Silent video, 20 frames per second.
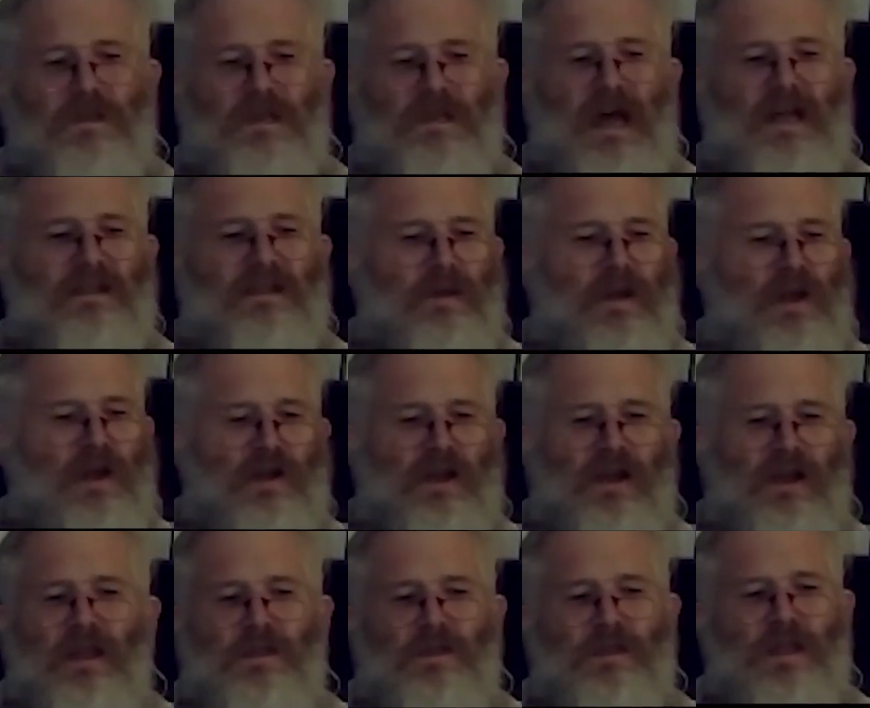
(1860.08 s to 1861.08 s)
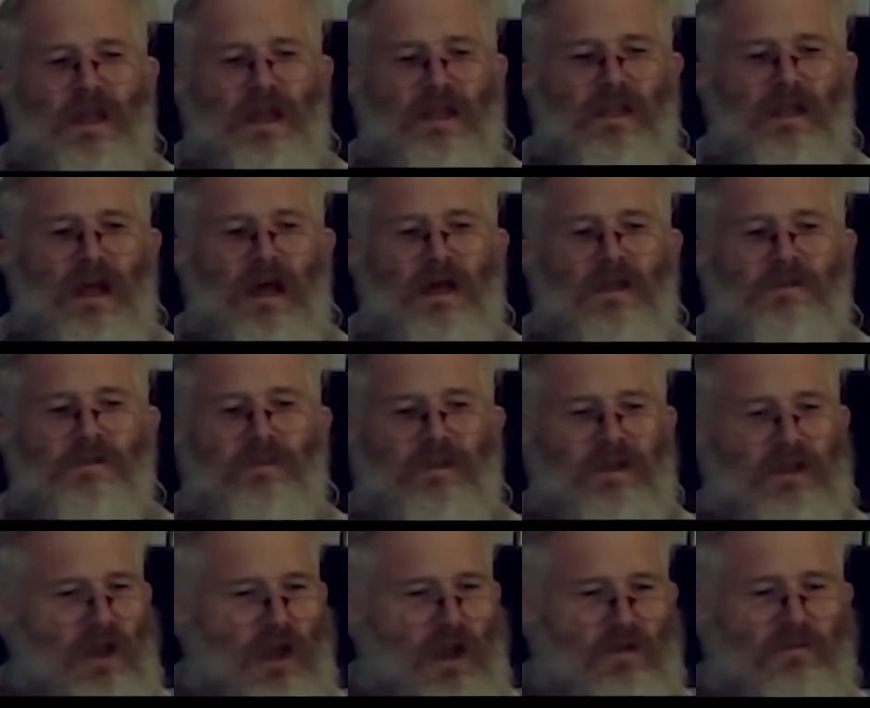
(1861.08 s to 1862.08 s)
in Latin America gets done at
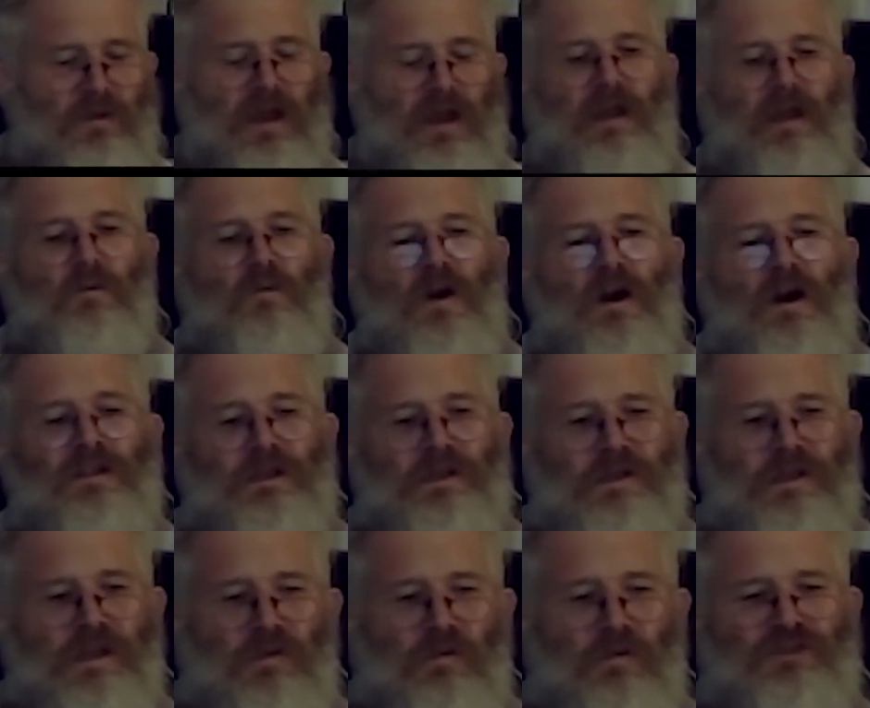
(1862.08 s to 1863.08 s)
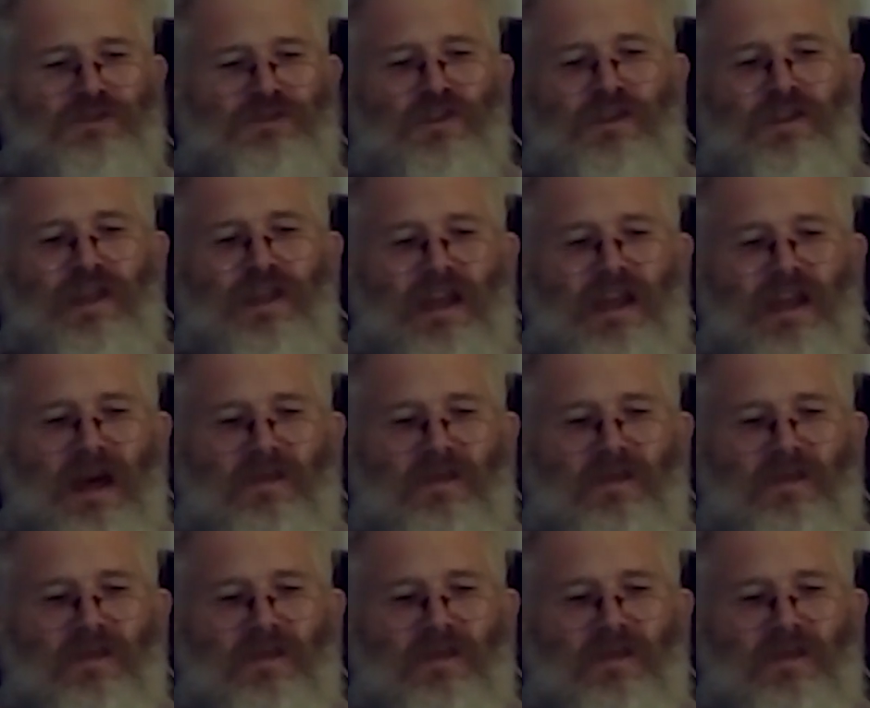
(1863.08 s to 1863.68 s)
Hospital R, right? I wanted to see what your take